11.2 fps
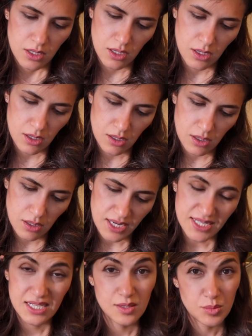I
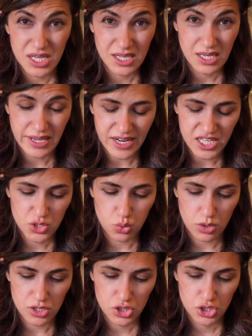didn't make a gauge
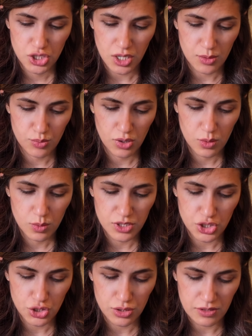swatch. I probably
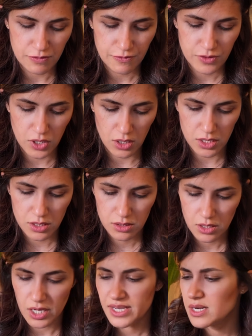should have done.
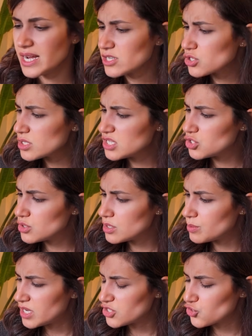I can actually do a
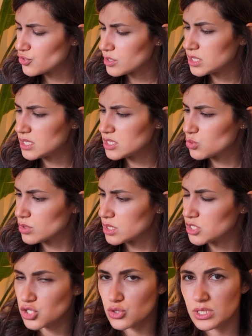measure on this one
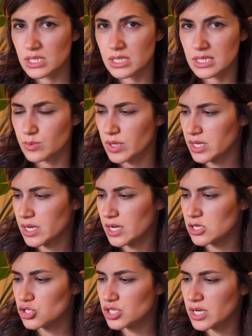and use this as my
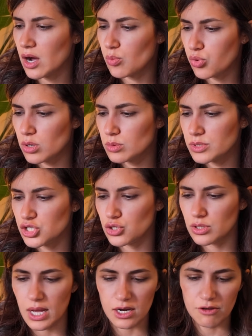gauge. Yeah, I'll probably do
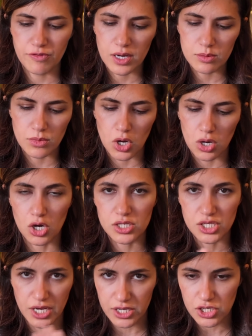that. If I'm
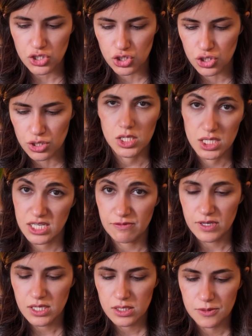on gauge, I'll
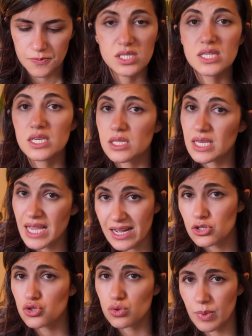leave it, because the
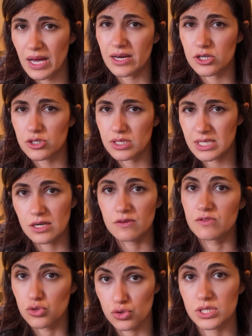actual pattern
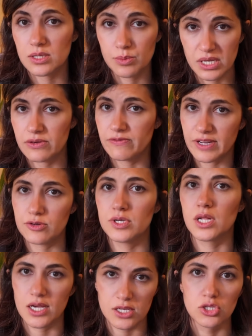itself looks a bit very
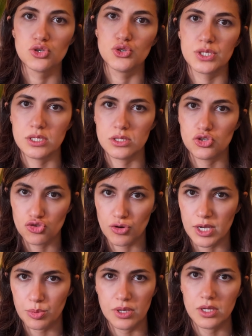like loose and
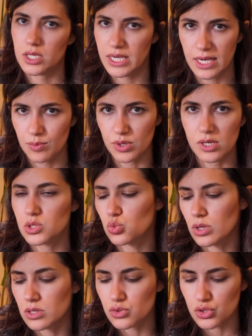drapey and gapey as
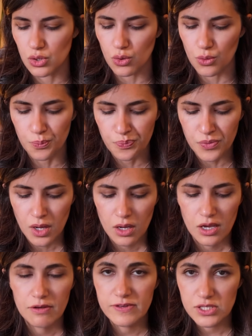well. So
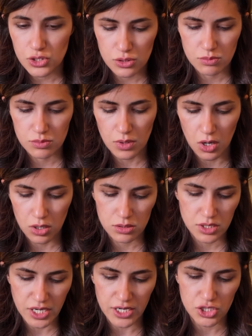if it's
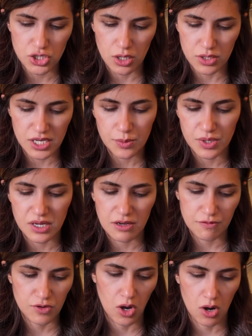on gauge, I'll keep it.
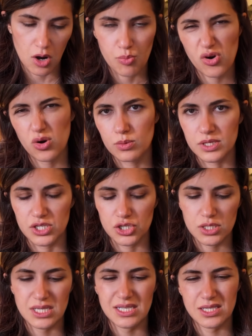If not, I'll probably,
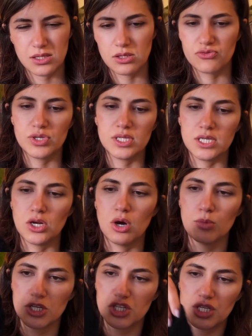because there's really not
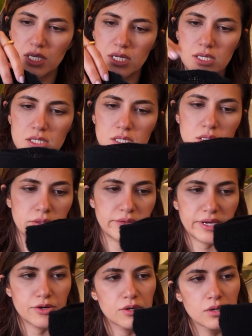much knitted
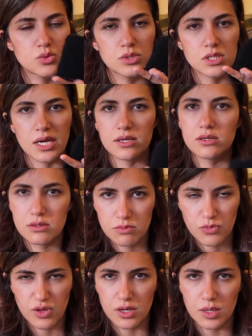there. This was like
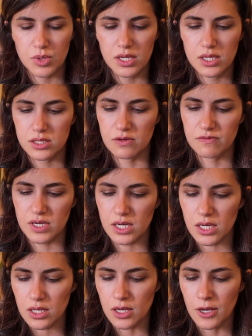30 minutes of
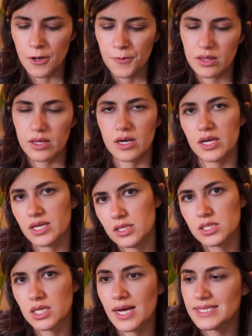knitting, and then I can
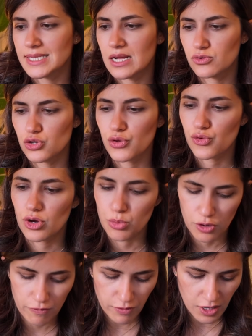size down to
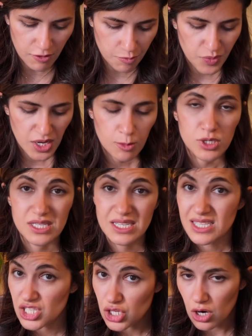3.5. But
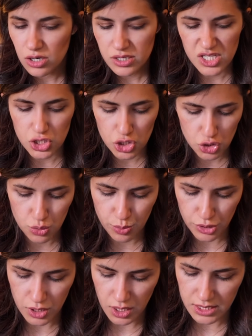this yarn is
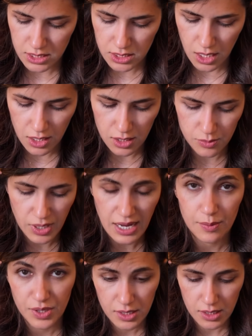super nice. I'm
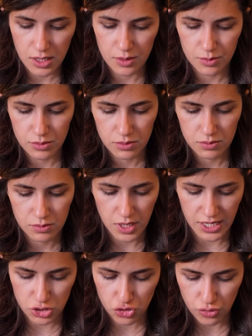happy that I'm
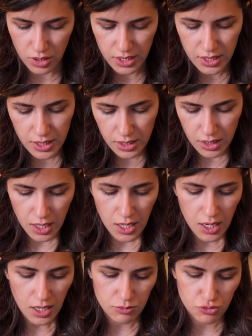like trying it.
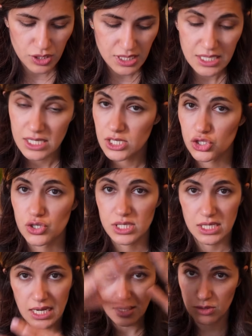I'm really keen to
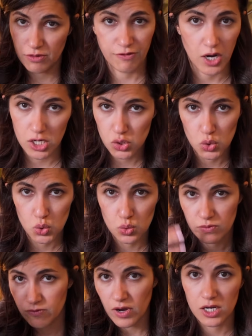see how the final
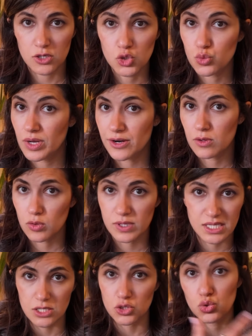sweater
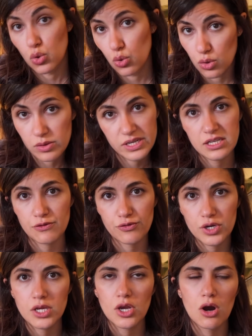looks in a totally
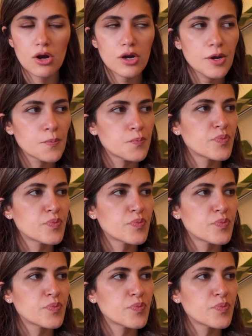different yarn.